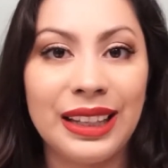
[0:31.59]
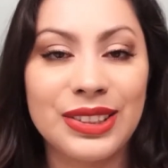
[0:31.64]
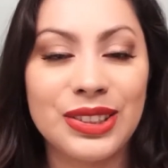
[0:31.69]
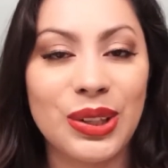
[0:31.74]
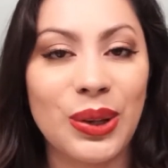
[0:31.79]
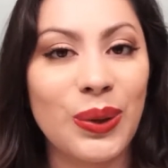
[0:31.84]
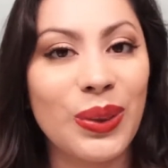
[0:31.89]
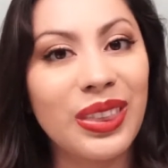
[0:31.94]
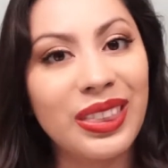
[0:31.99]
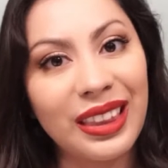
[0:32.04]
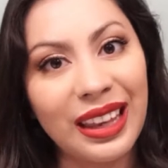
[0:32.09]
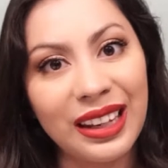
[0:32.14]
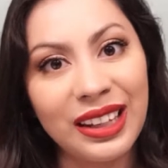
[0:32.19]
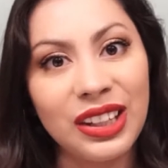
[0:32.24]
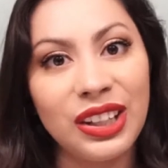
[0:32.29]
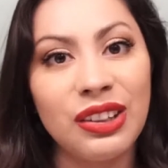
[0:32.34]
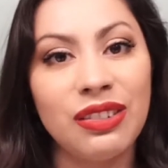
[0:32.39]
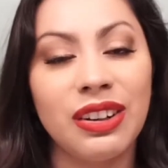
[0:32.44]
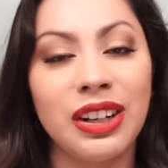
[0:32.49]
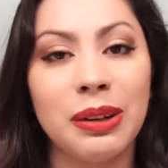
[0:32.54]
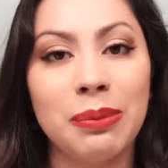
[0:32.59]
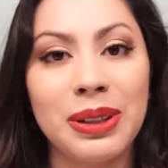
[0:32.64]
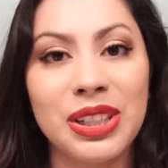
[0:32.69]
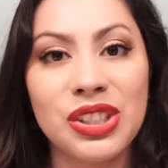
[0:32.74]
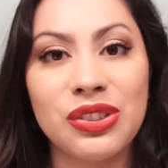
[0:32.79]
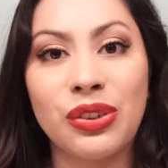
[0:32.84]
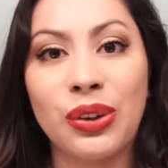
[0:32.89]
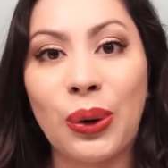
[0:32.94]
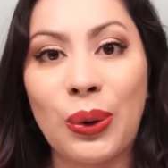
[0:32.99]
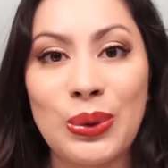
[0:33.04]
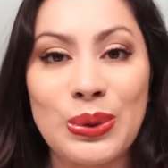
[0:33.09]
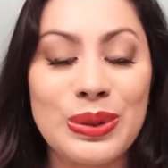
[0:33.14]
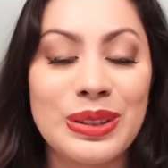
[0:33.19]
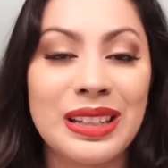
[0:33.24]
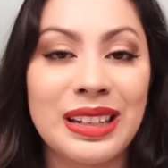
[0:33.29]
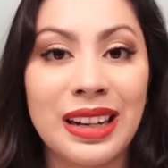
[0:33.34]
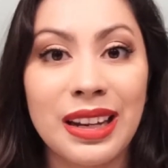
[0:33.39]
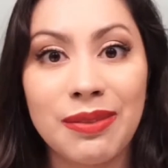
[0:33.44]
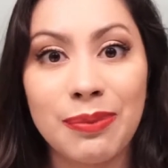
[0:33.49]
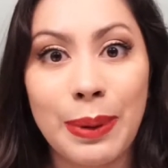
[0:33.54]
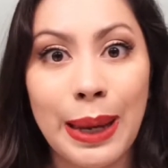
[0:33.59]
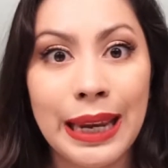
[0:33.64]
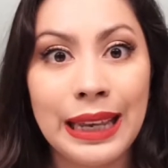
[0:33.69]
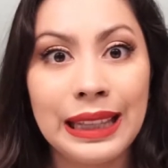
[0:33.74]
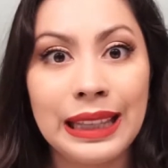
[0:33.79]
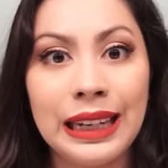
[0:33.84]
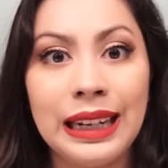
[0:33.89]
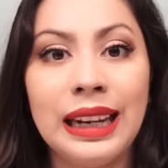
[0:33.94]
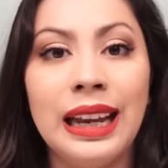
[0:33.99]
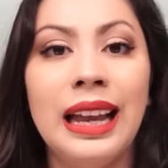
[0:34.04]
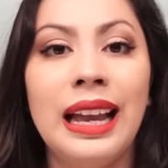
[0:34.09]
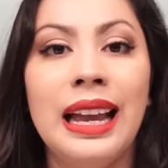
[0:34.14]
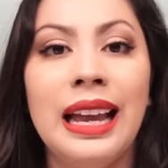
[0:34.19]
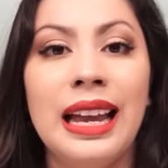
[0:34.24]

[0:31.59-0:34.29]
So thank you very much for hosting it, Bailey,